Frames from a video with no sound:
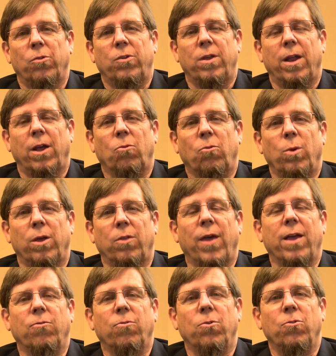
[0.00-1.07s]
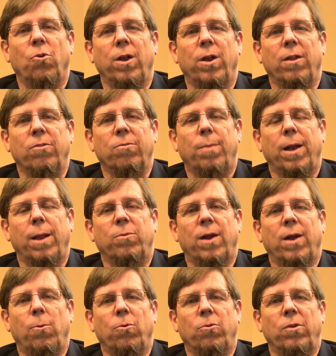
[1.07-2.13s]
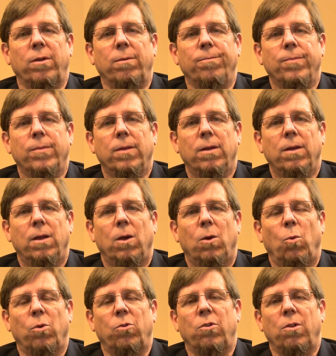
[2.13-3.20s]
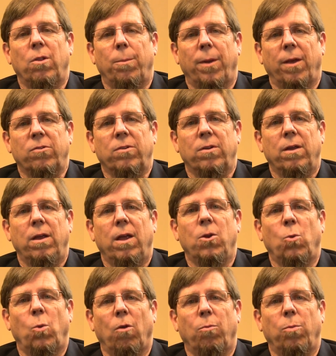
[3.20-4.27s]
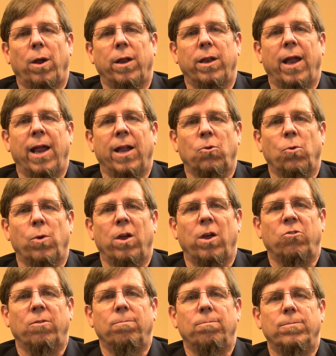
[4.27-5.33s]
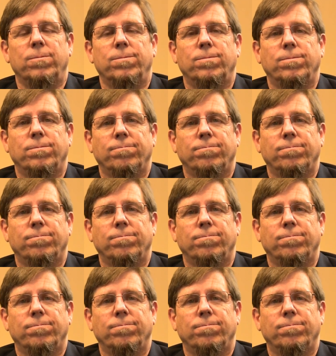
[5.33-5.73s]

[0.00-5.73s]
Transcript: we'll see you next week. Thanks for joining us. My name's Tom Roseen, wishing you the best in your wealth planning and creation.